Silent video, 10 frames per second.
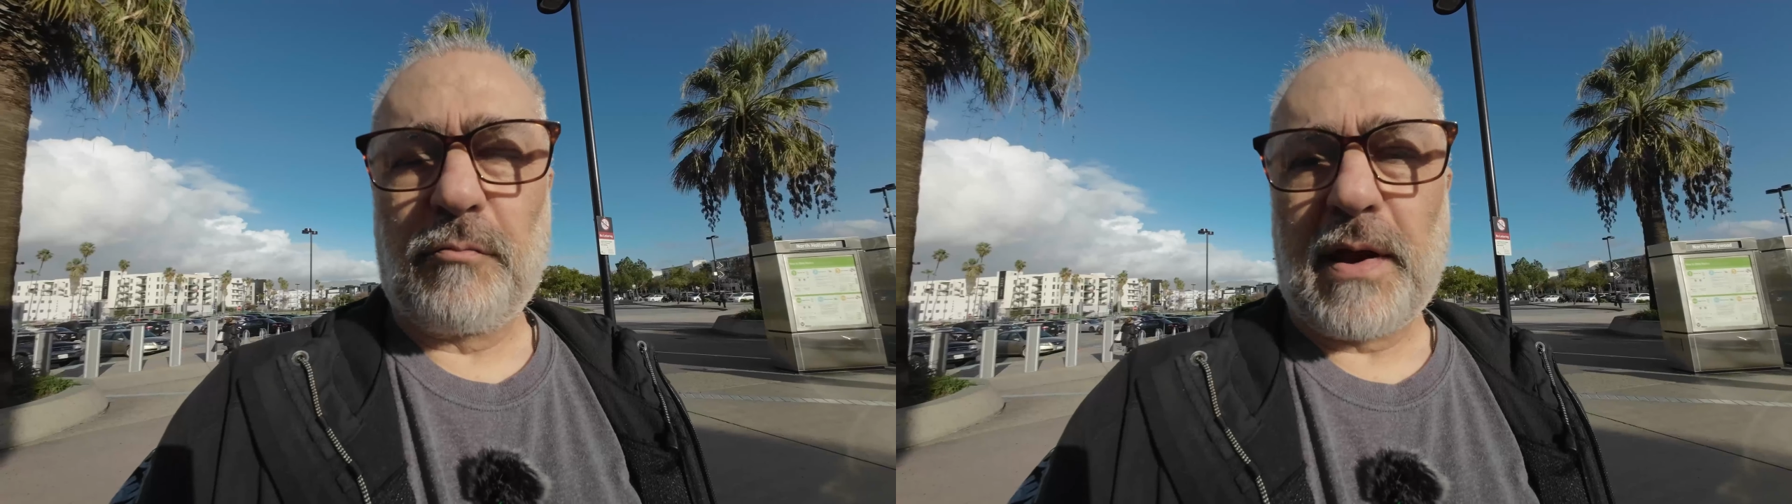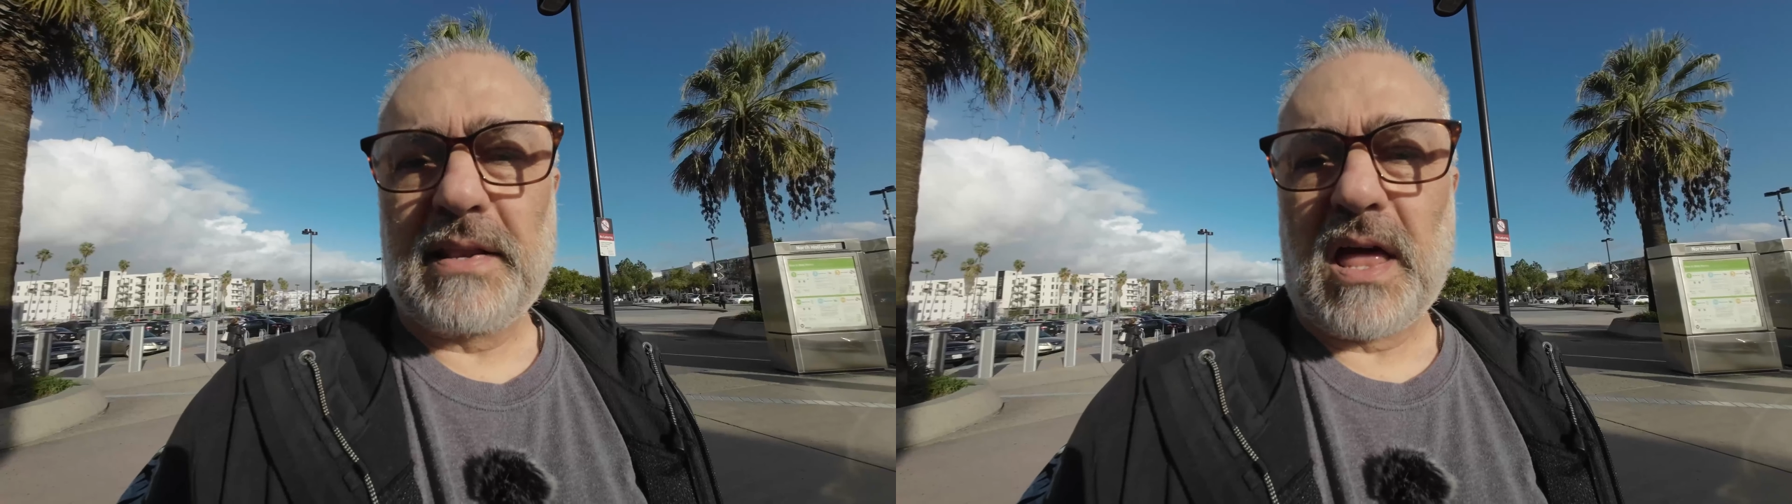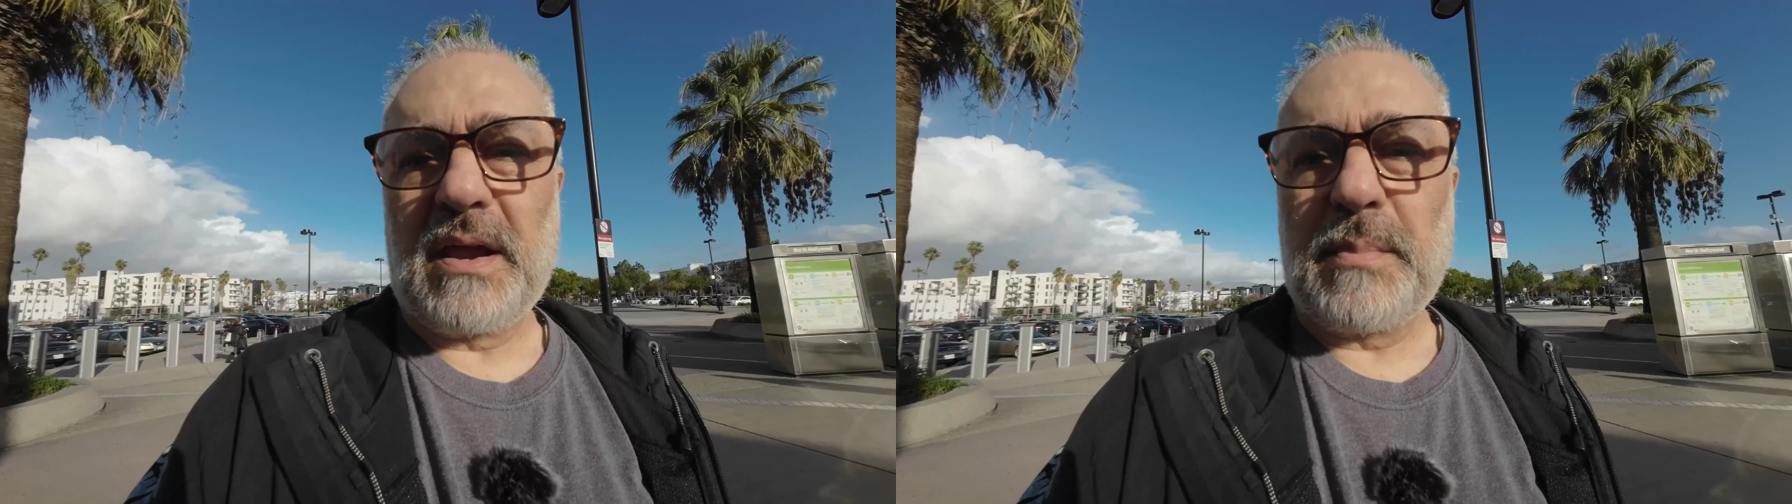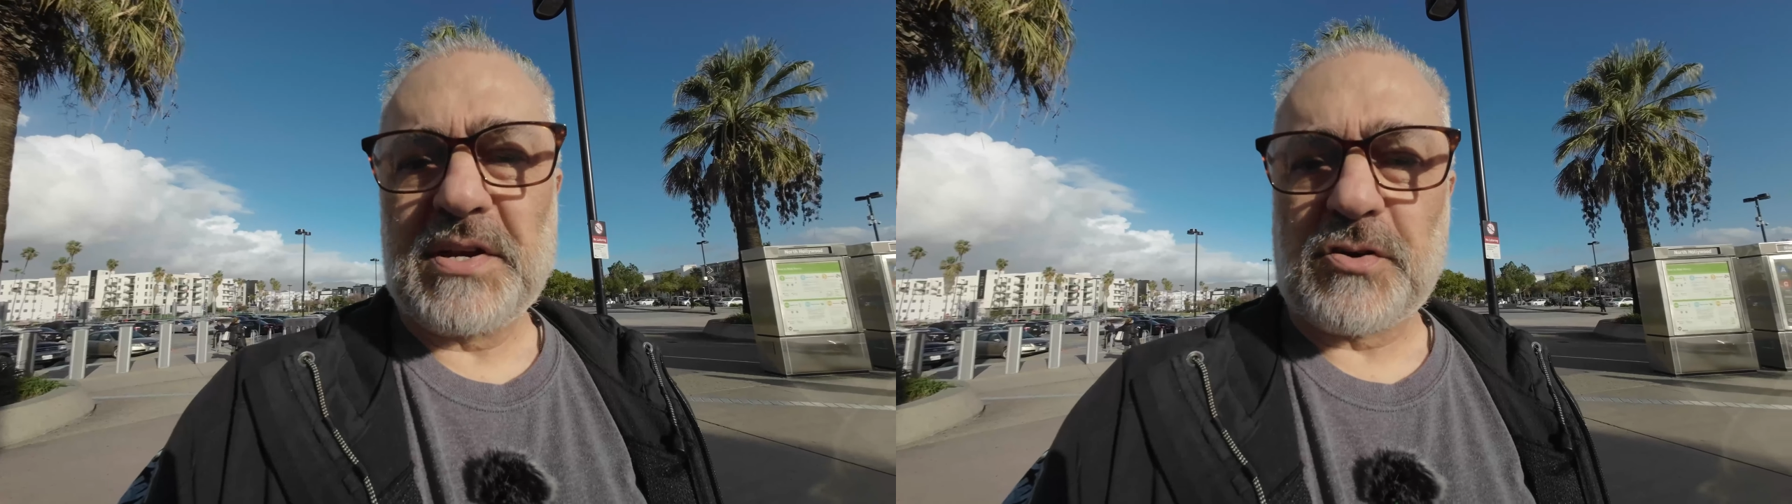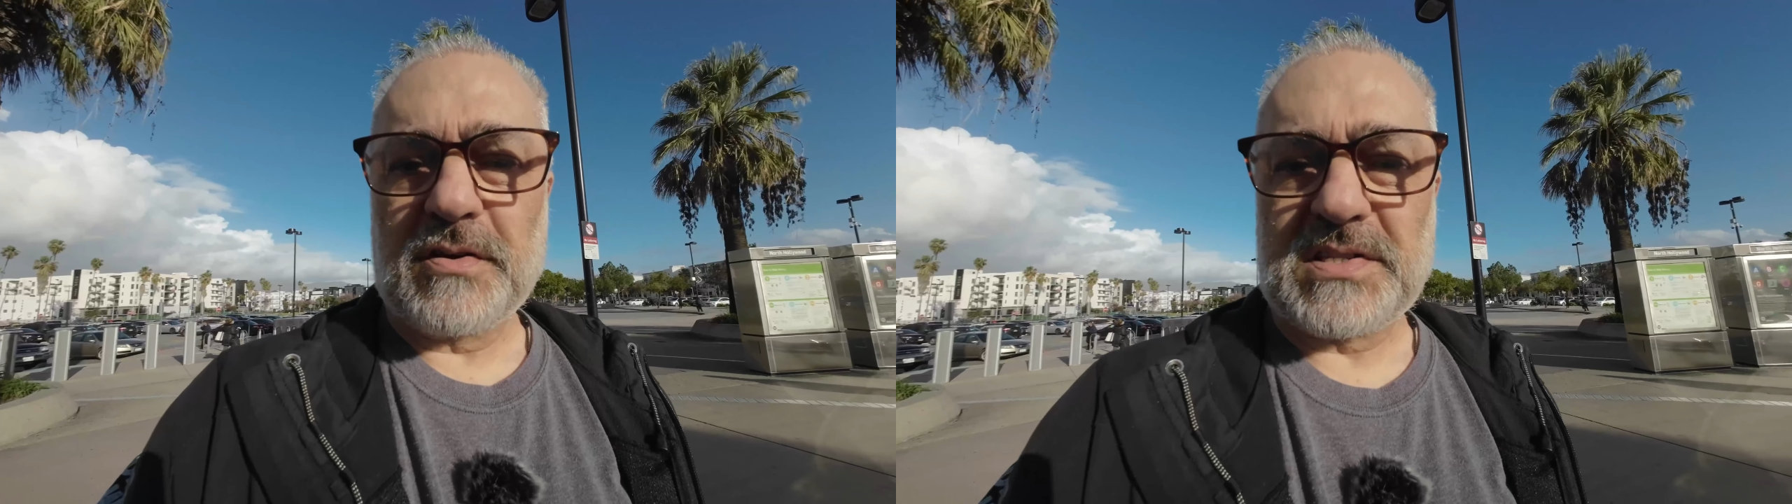Red Line
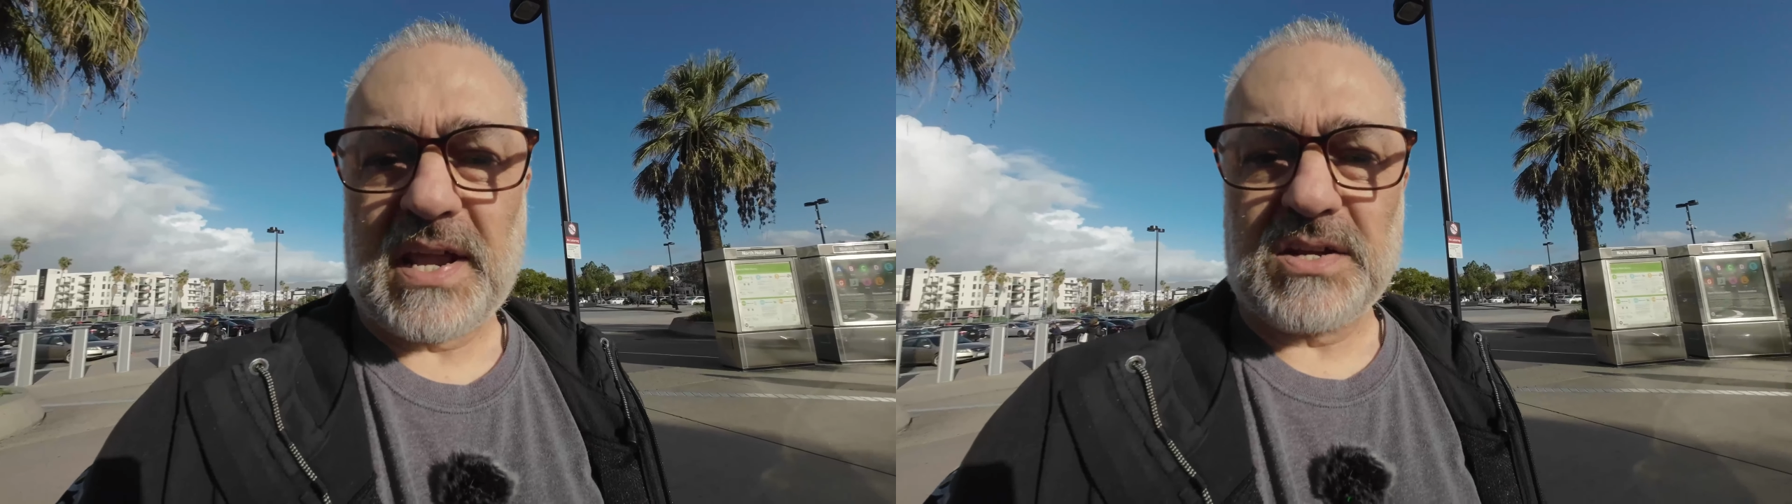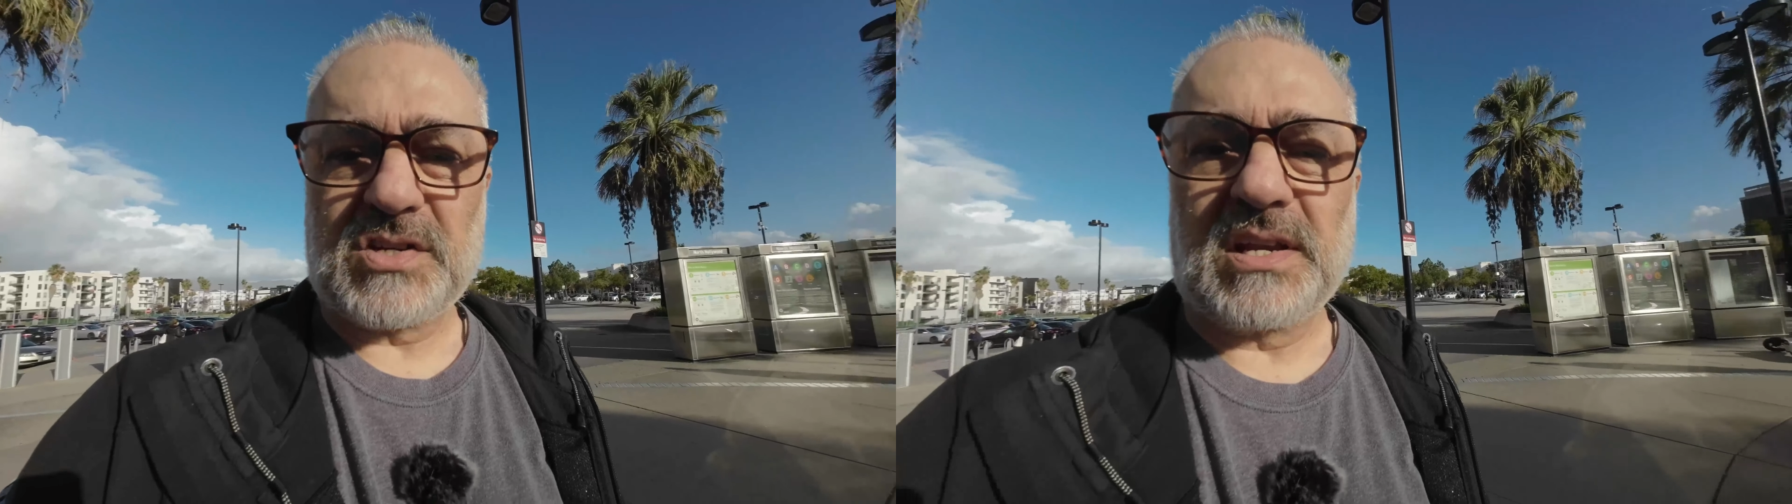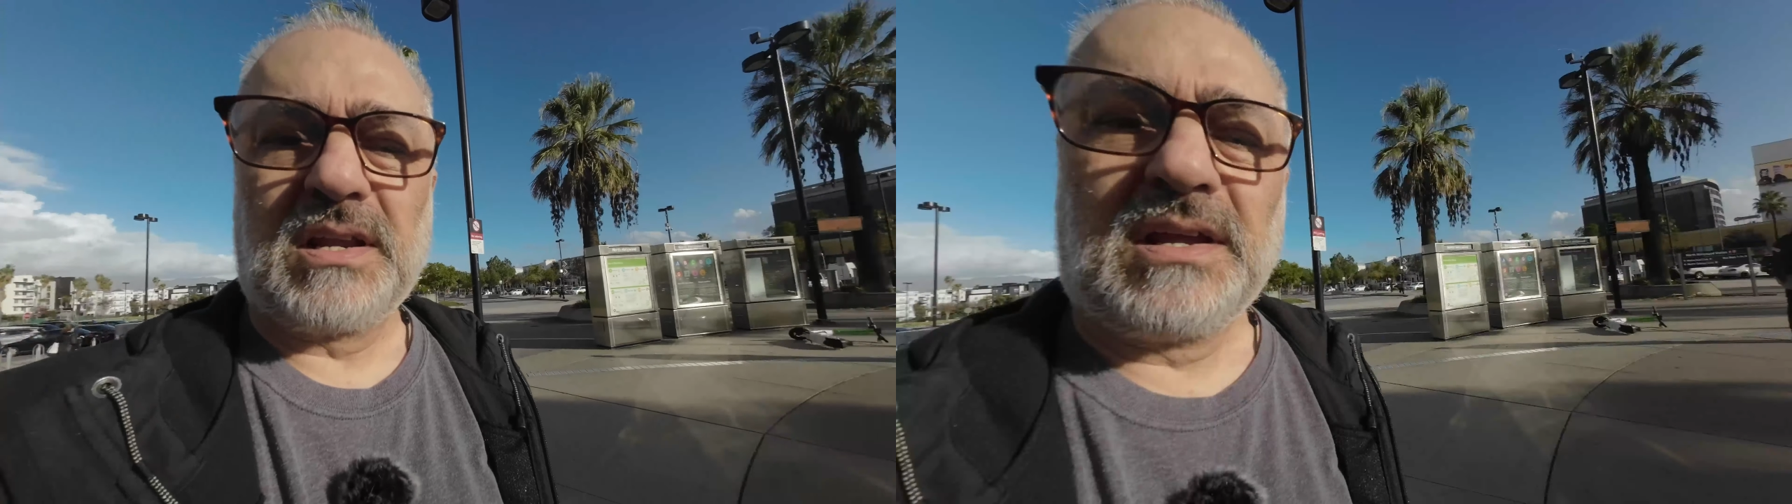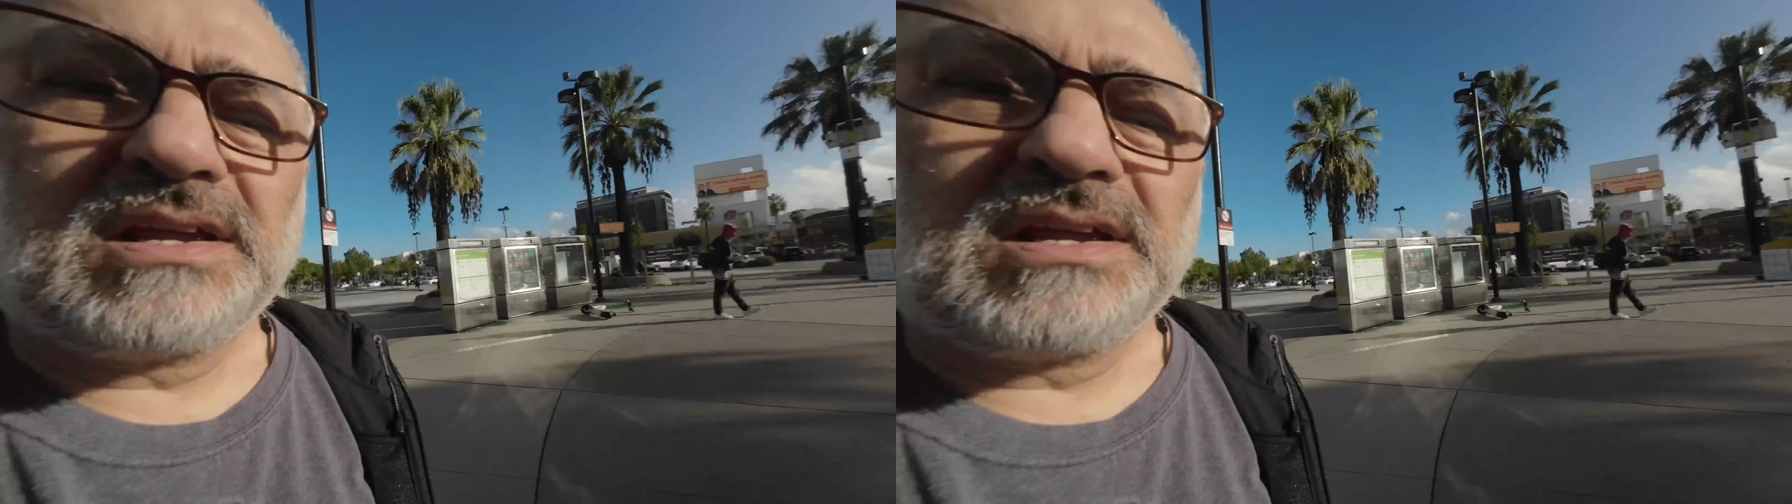Metro Station.